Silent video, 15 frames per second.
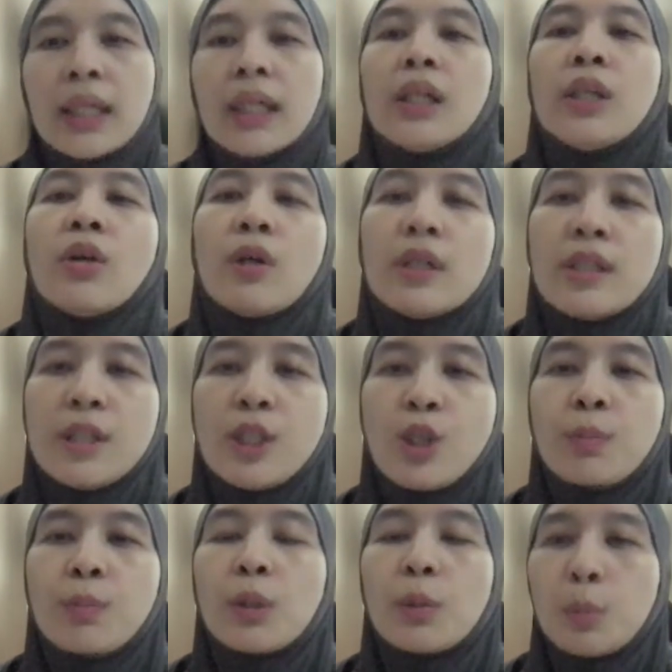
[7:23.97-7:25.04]
in order
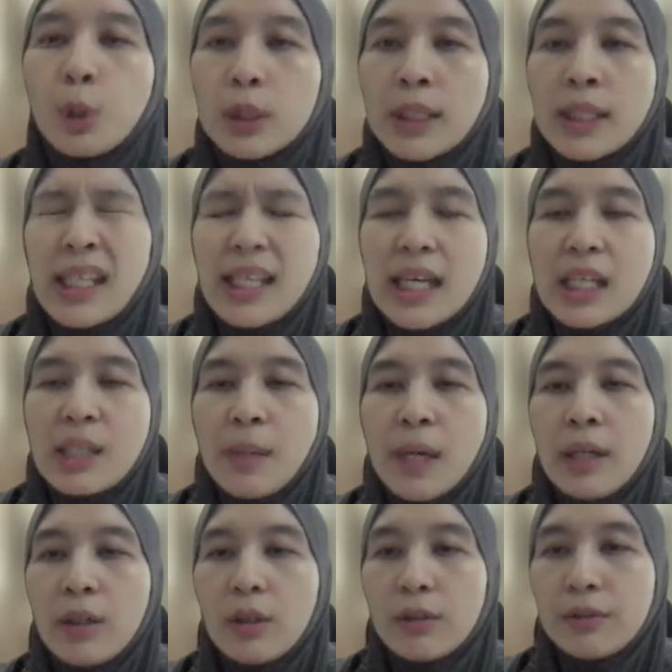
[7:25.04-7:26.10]
to promote this as
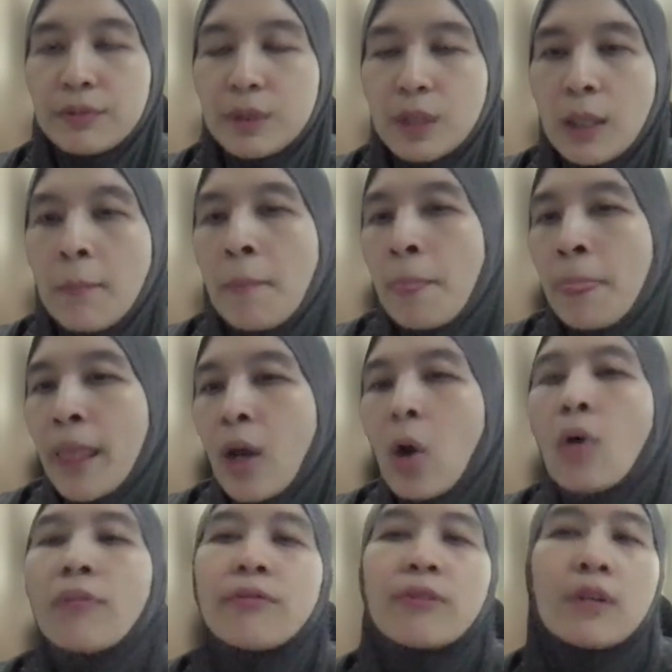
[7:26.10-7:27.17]
part of the
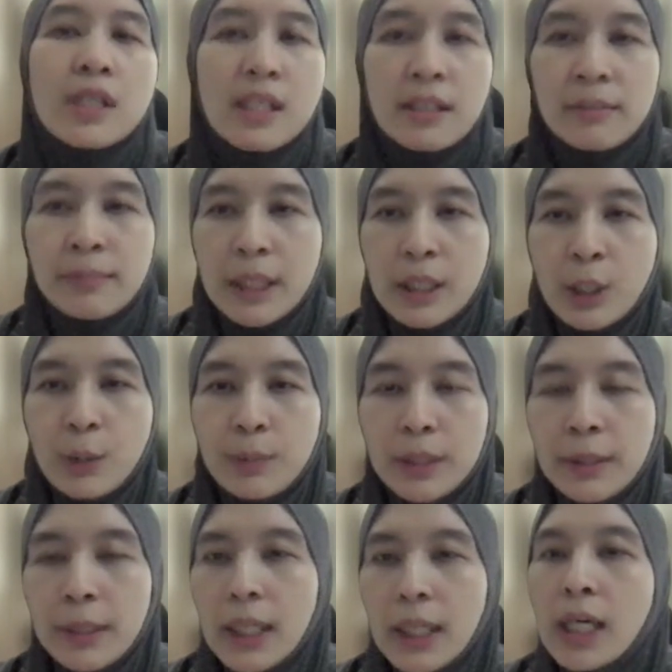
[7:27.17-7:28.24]
overall
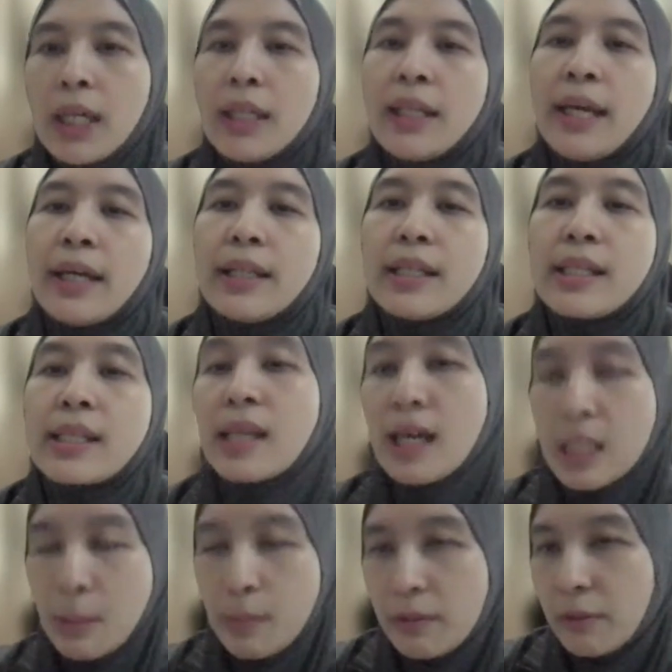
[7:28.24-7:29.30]
self-management that
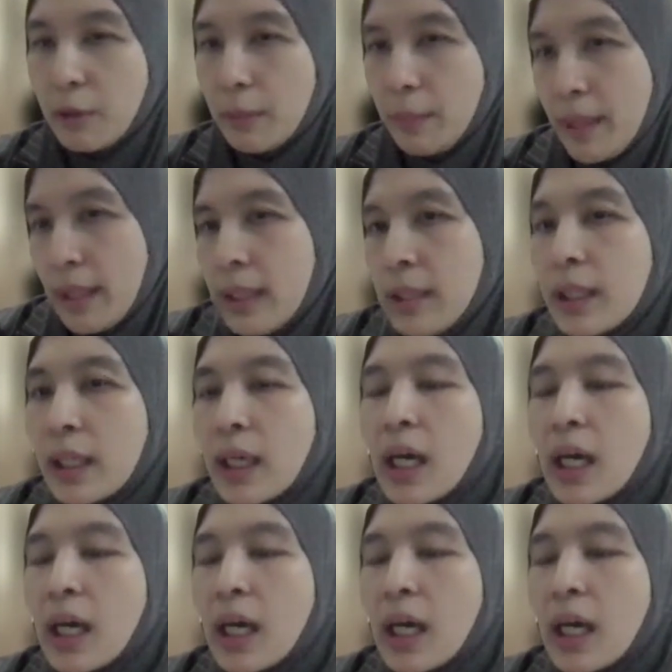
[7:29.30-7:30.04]
starts before Ramadan,